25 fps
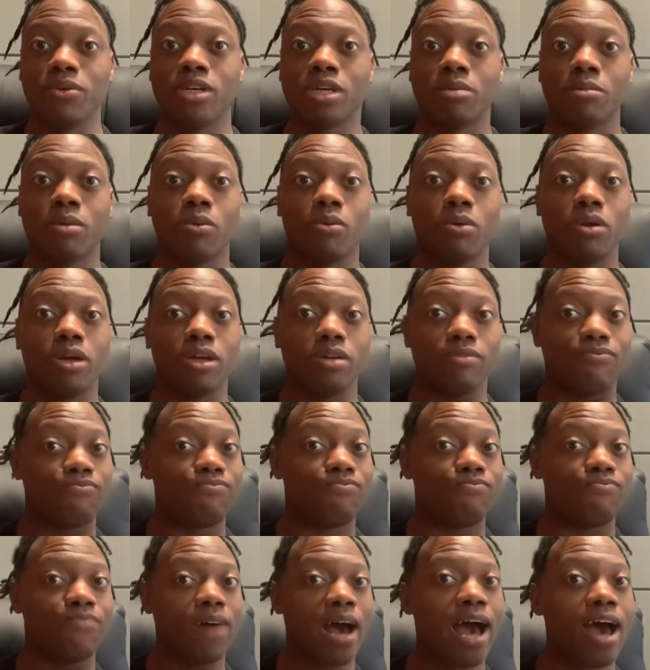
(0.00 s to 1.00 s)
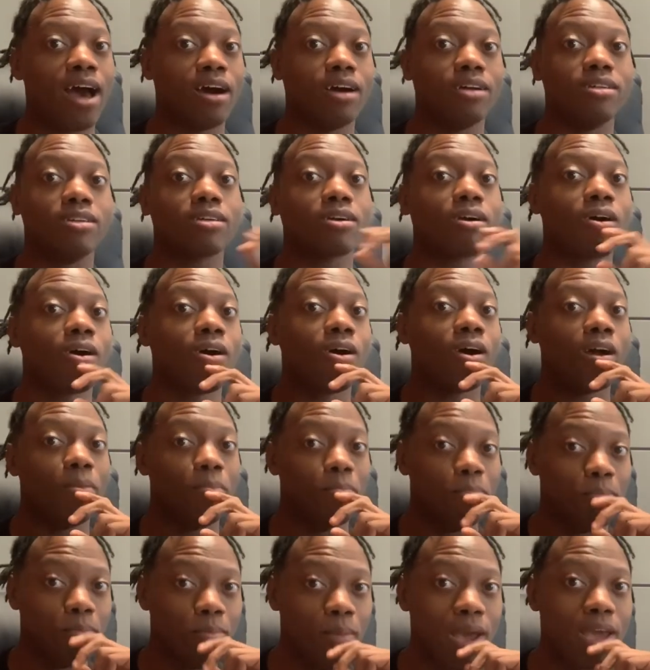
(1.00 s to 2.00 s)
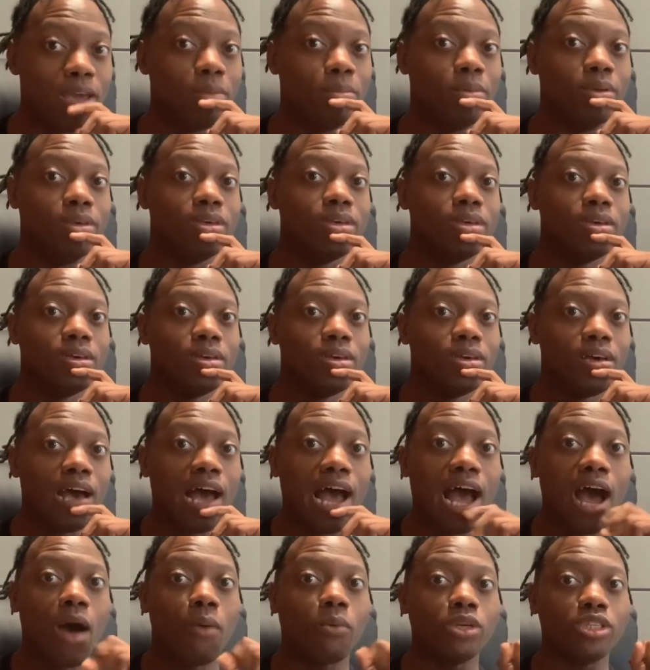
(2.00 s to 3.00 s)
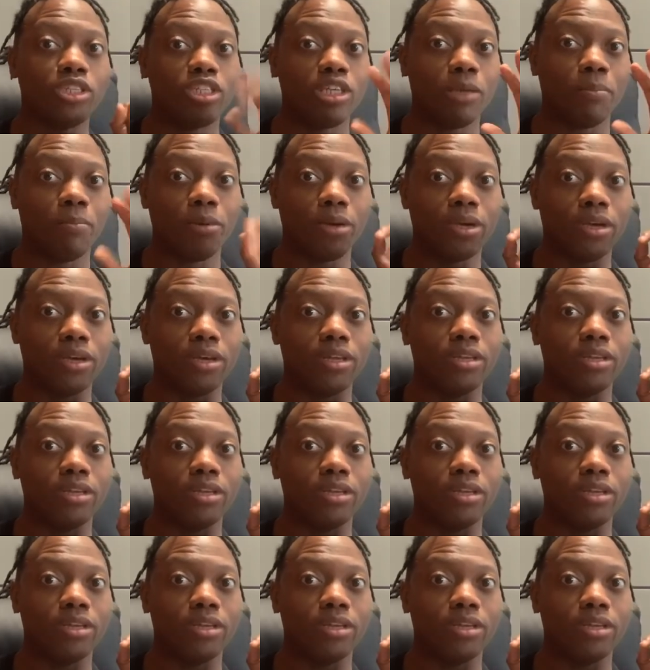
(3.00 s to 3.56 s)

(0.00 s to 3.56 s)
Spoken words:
2 examples undercard that you would pay for $39.99.